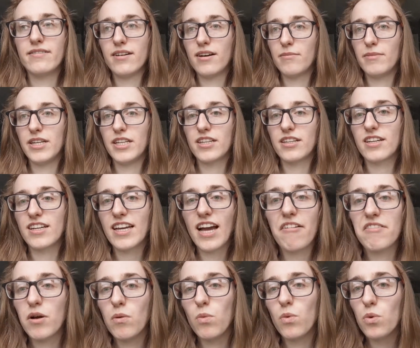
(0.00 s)
I mean, you can
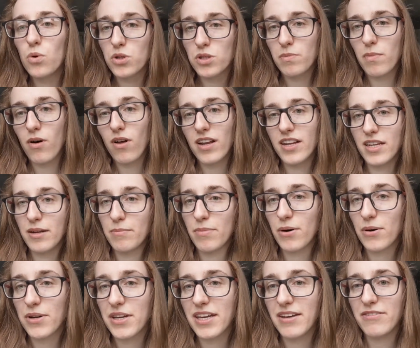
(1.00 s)
carry a water bottle in your
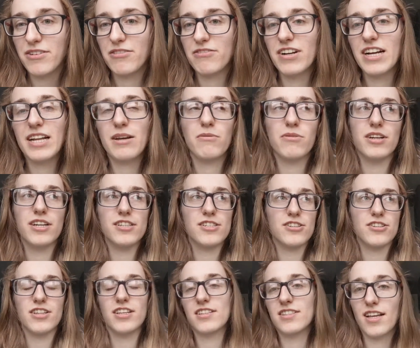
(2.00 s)
pocket if you really wanted
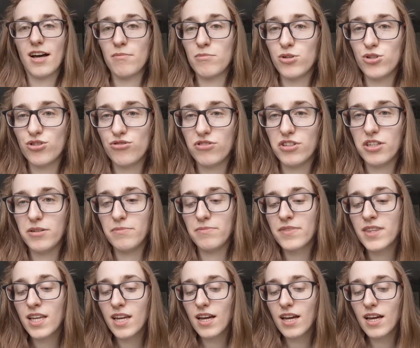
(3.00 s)
to, there's that much room.